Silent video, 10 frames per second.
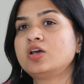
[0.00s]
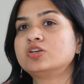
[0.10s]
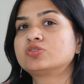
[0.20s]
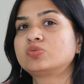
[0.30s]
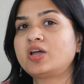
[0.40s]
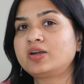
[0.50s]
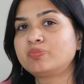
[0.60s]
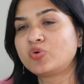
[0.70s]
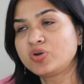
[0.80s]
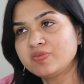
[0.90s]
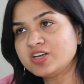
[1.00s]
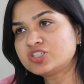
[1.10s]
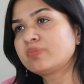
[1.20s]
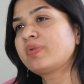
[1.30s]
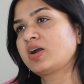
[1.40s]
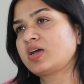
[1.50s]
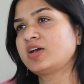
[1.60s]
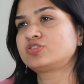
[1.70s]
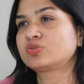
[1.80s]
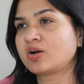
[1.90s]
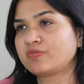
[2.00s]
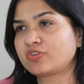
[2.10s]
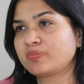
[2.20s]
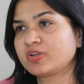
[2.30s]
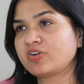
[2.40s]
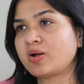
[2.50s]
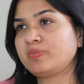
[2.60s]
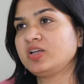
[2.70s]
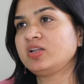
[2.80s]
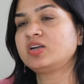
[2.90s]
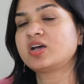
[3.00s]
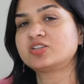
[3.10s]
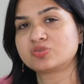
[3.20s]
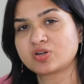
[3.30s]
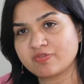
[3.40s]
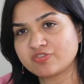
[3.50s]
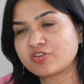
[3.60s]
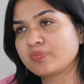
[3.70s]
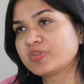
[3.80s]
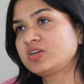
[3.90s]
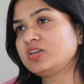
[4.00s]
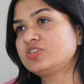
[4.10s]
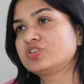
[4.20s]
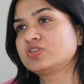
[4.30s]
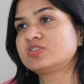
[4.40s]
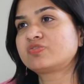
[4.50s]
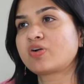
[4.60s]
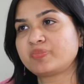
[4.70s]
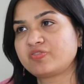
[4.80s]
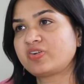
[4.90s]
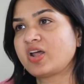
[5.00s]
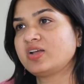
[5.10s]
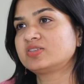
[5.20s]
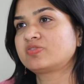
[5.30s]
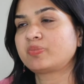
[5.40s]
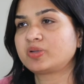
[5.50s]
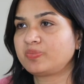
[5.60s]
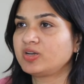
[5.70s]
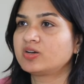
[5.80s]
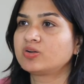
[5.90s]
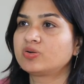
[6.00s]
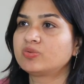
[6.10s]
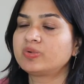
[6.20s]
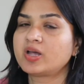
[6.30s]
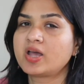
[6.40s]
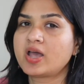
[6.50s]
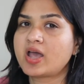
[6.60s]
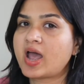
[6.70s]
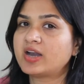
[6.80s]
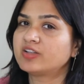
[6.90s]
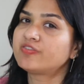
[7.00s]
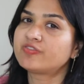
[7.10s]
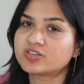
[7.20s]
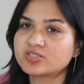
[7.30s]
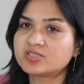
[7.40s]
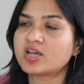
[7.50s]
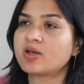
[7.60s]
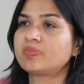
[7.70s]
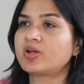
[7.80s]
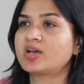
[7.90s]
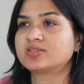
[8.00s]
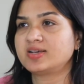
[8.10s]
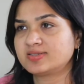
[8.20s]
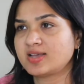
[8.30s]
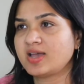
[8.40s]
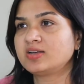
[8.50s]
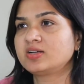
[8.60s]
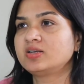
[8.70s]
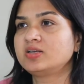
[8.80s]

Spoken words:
So that motivation part has to come from the family. It has to come from the teachers, from the friends, from the peer group. And the first step, as I said,